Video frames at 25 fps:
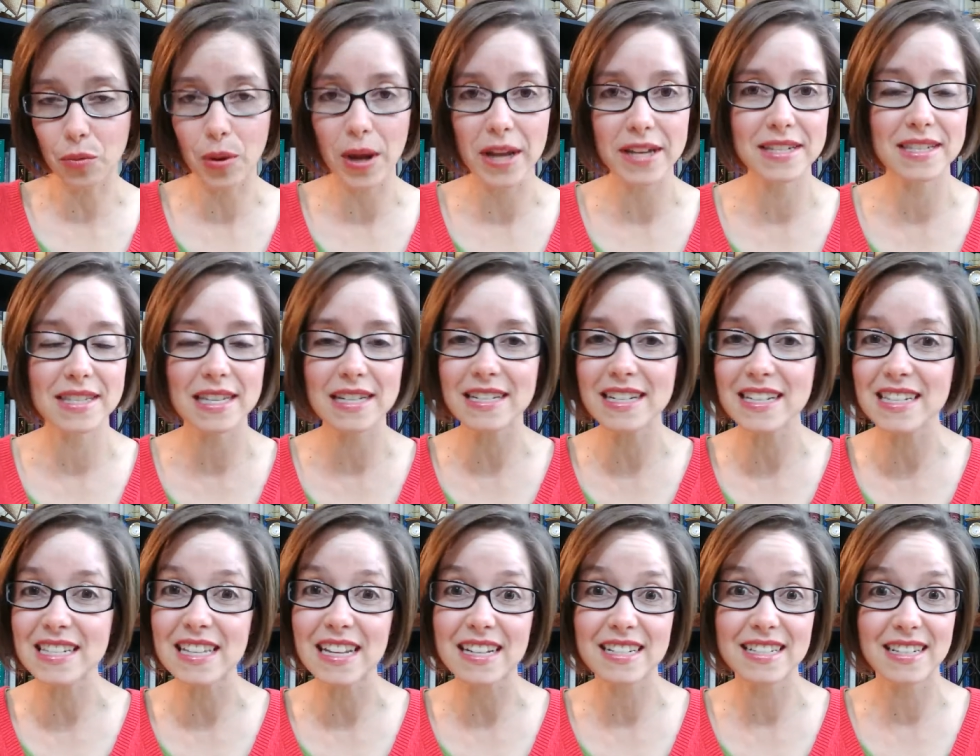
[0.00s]
ways that
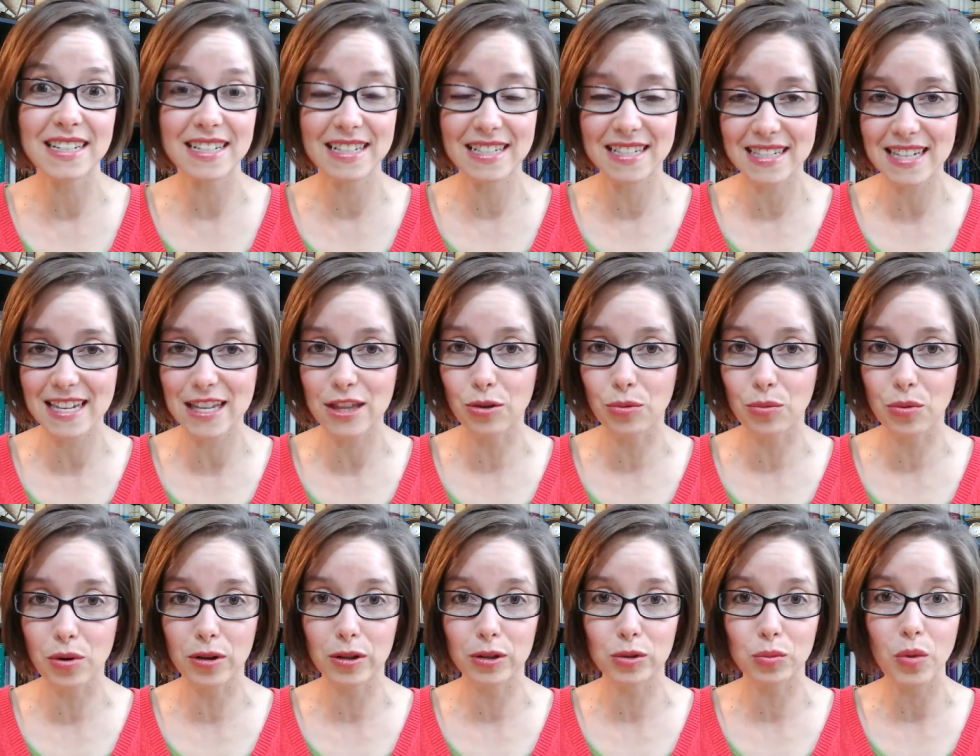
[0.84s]
dyslexics see the
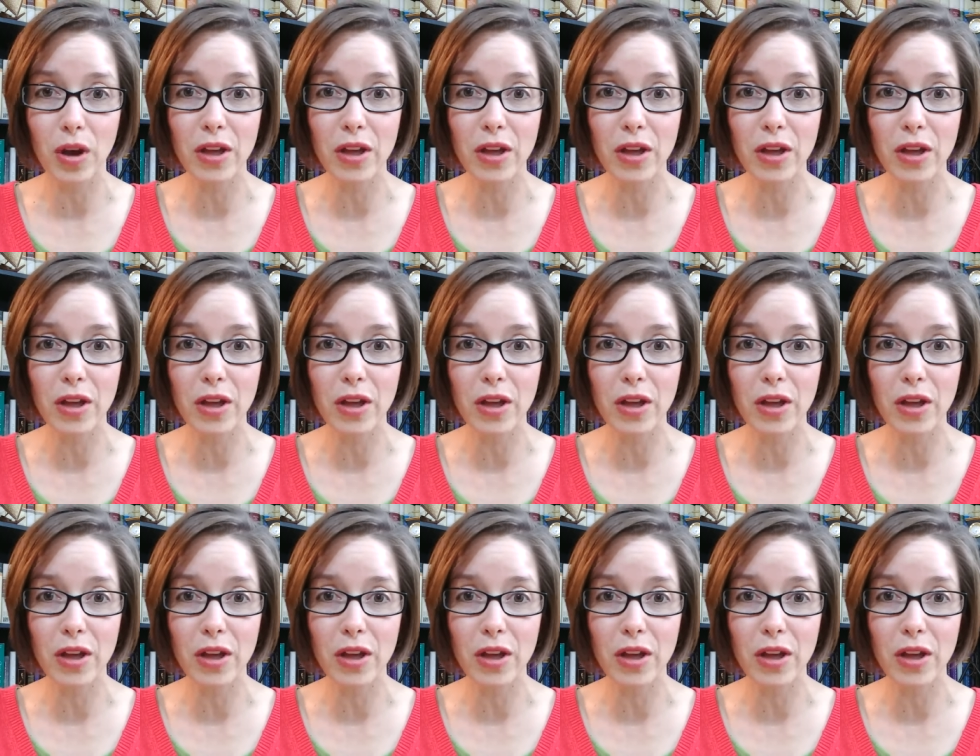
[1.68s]
world,